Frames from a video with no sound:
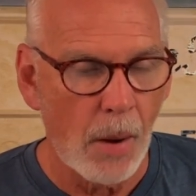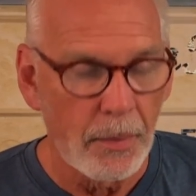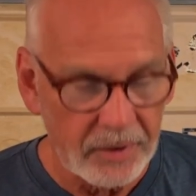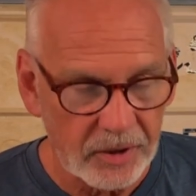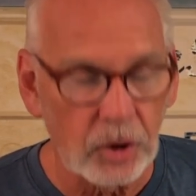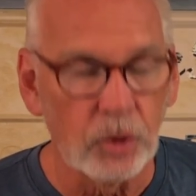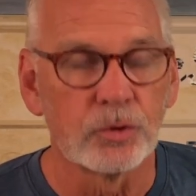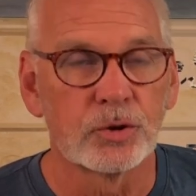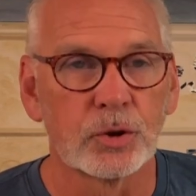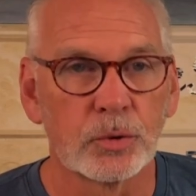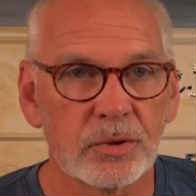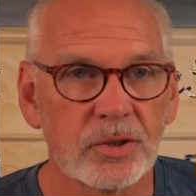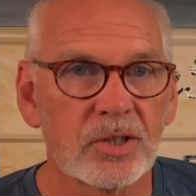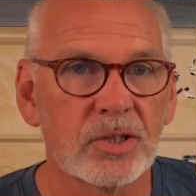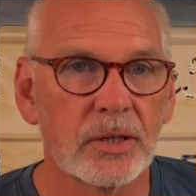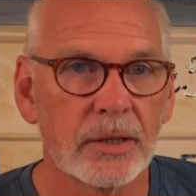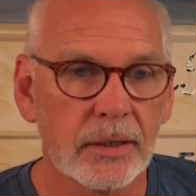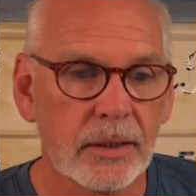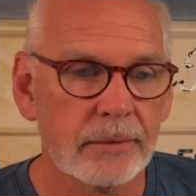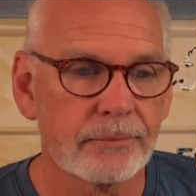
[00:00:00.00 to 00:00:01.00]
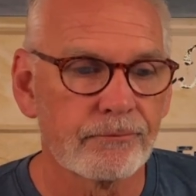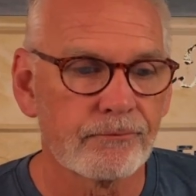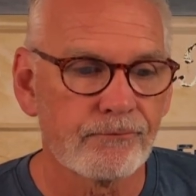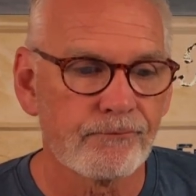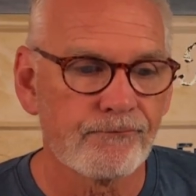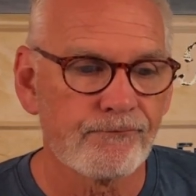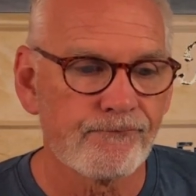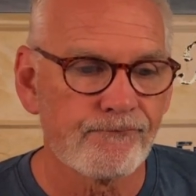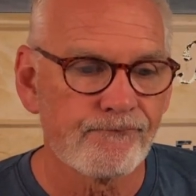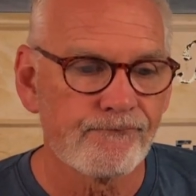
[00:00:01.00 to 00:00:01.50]
but those who are sick.
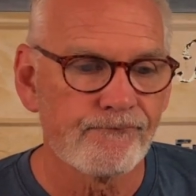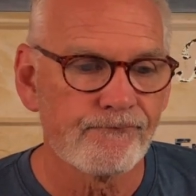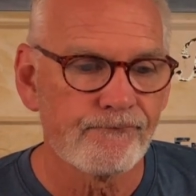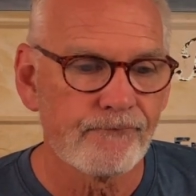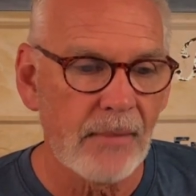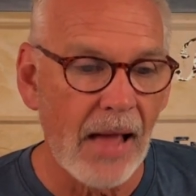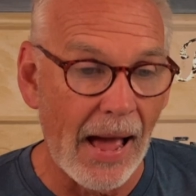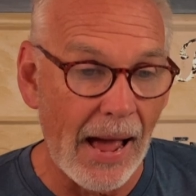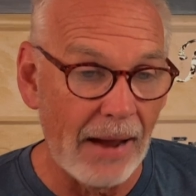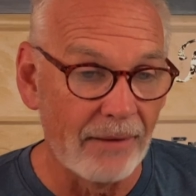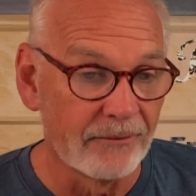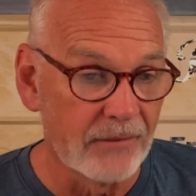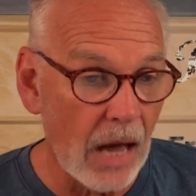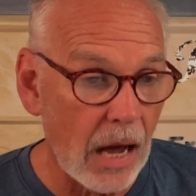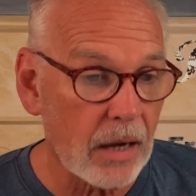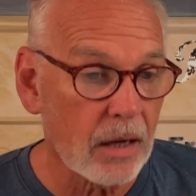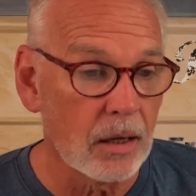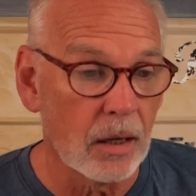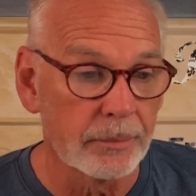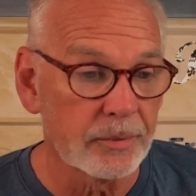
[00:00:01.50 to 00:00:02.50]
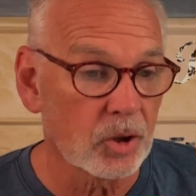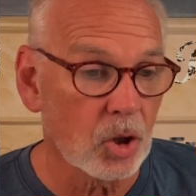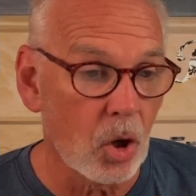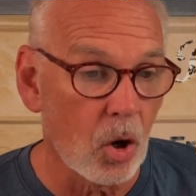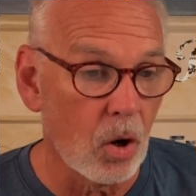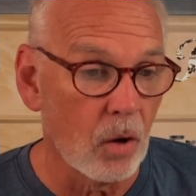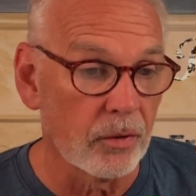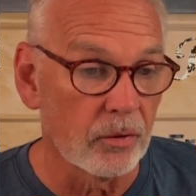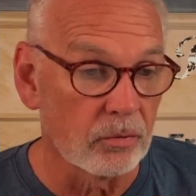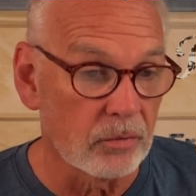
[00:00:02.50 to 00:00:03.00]
I have not come to
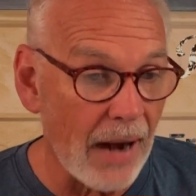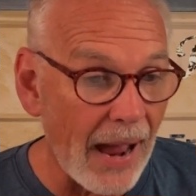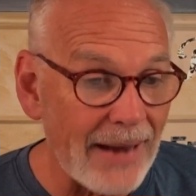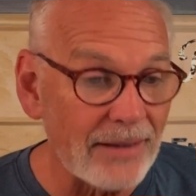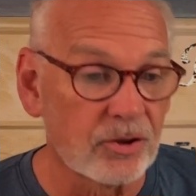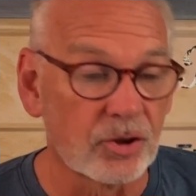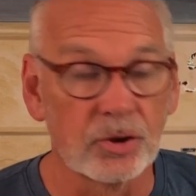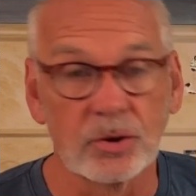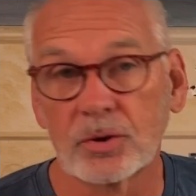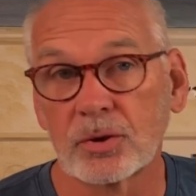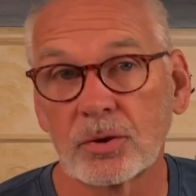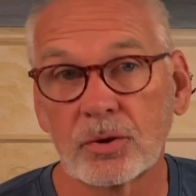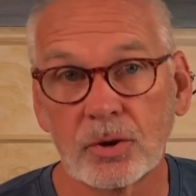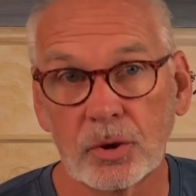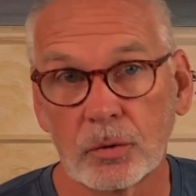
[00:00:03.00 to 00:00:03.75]
call the righteous